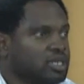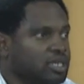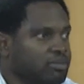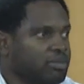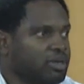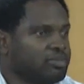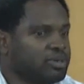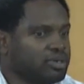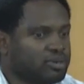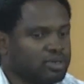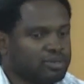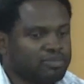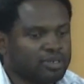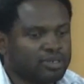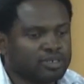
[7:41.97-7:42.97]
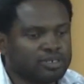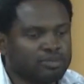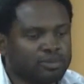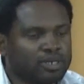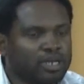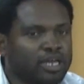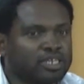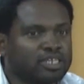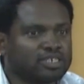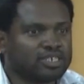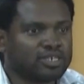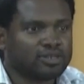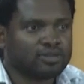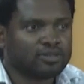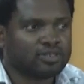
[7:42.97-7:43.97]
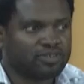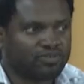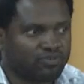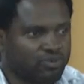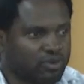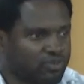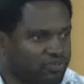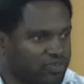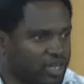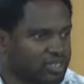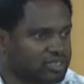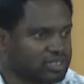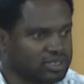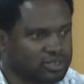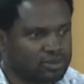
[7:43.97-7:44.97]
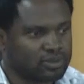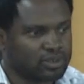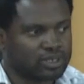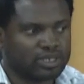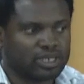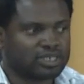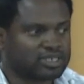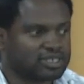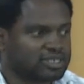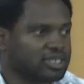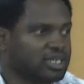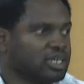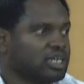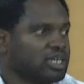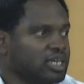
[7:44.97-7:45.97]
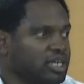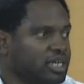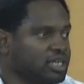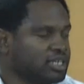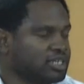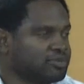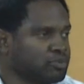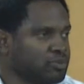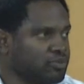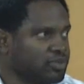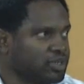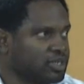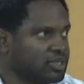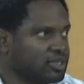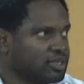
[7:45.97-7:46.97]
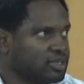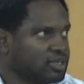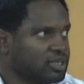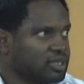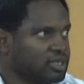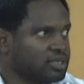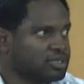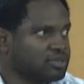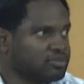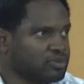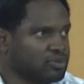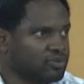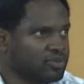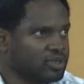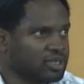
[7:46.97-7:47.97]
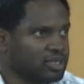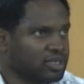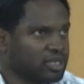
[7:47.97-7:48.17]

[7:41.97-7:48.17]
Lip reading: It might be a great melody, but I can tell you this for a fact, you know, it is moving. It is moving.